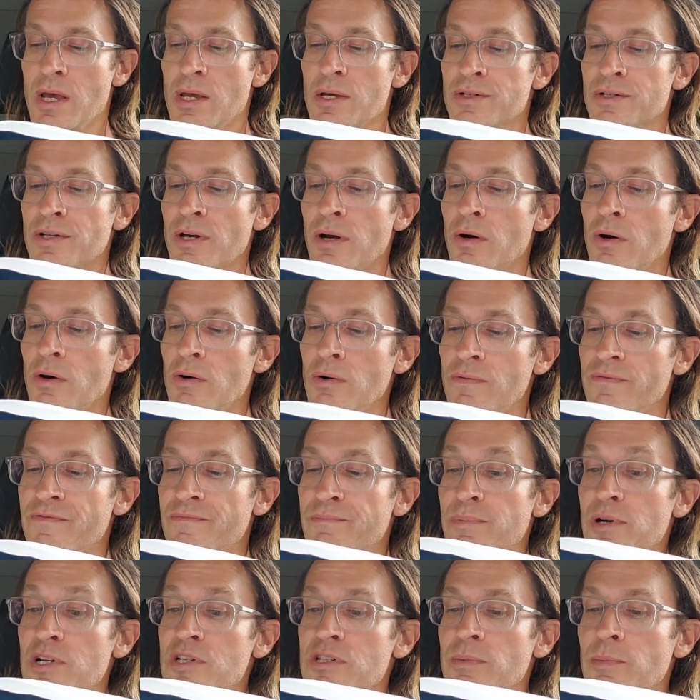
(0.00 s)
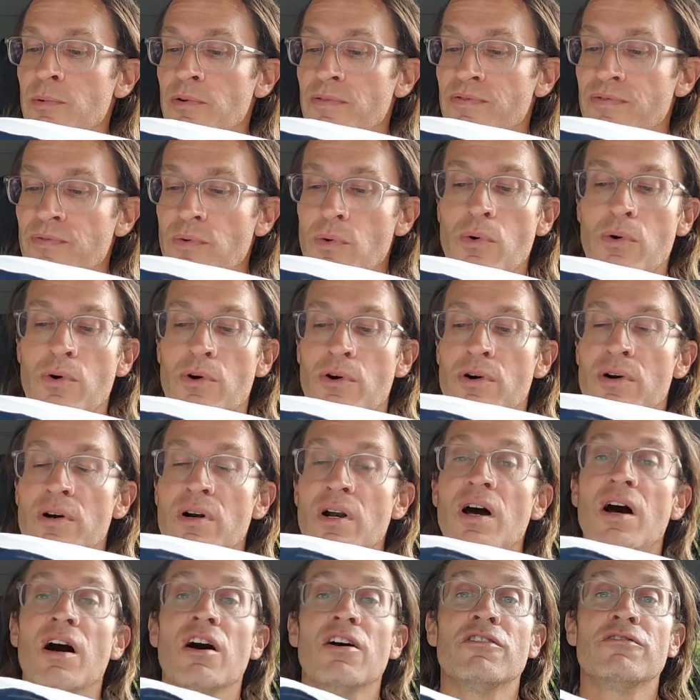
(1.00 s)
So principle 4
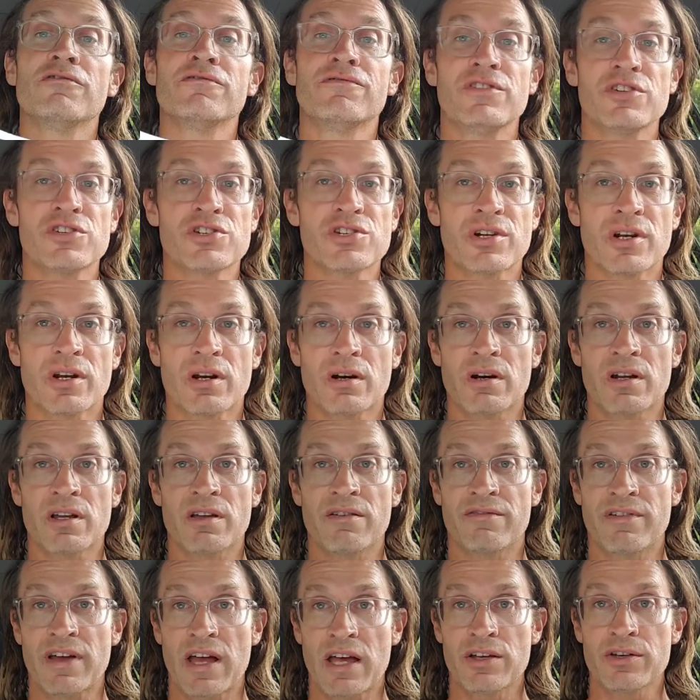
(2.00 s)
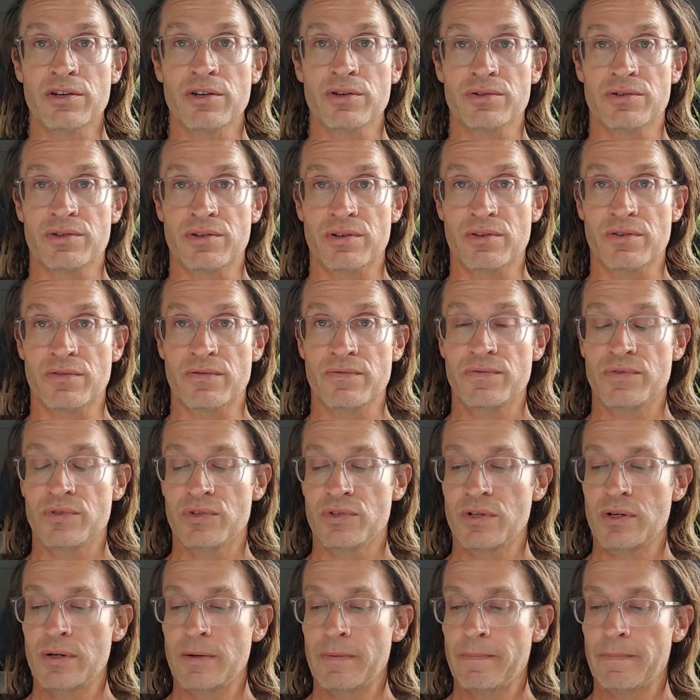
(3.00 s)
of visionary evaluatives,